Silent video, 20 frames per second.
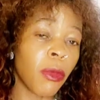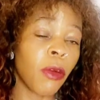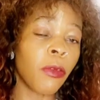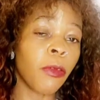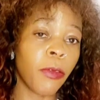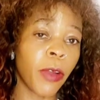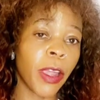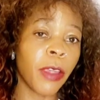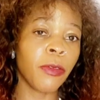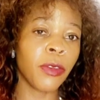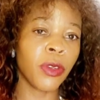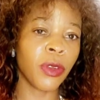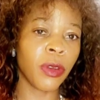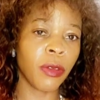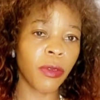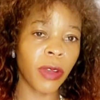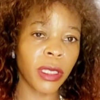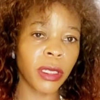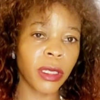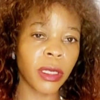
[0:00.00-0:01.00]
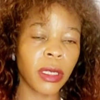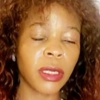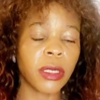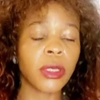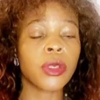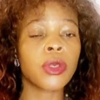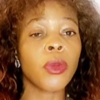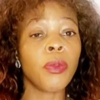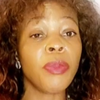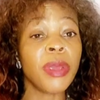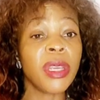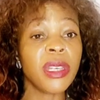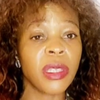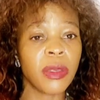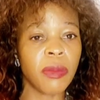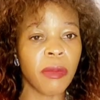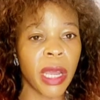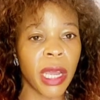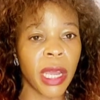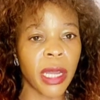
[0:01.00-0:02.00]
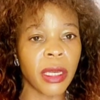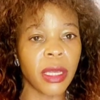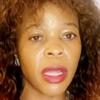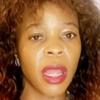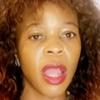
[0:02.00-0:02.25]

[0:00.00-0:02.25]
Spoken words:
of 5 universities. So be smart.